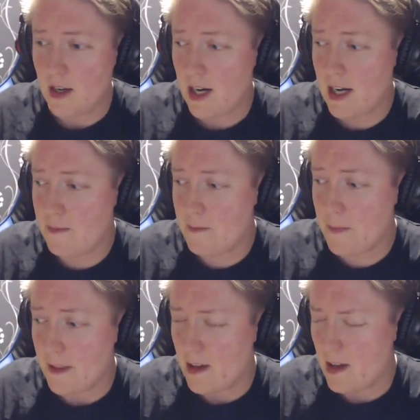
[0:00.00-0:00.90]

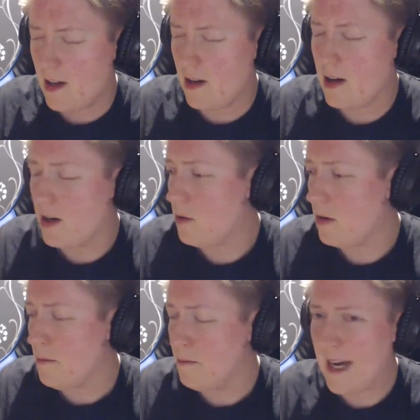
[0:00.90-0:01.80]

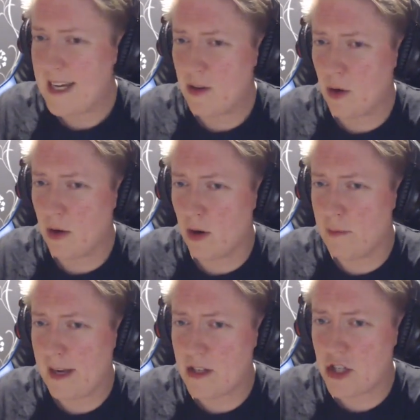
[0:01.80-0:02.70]
Ben or
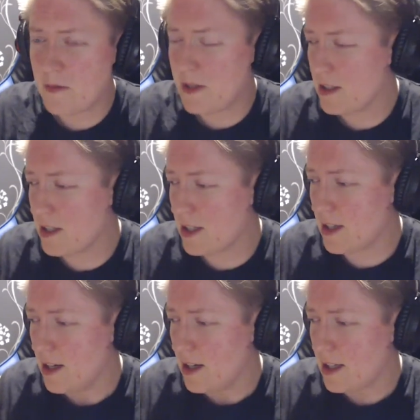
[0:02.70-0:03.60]
Benjamin,
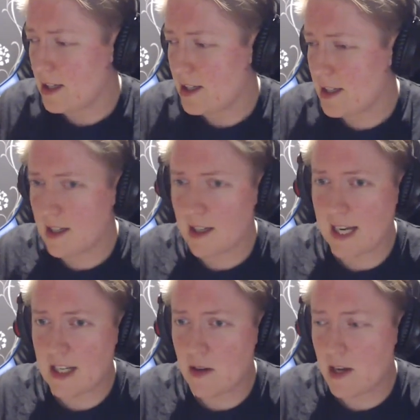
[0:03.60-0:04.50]

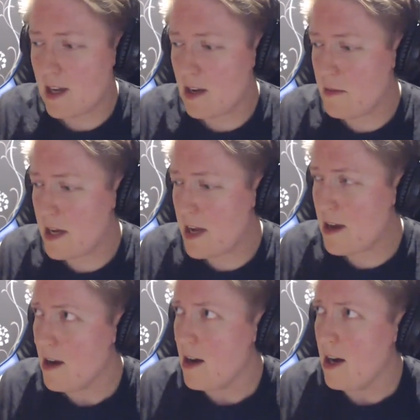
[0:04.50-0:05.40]
can you hear me?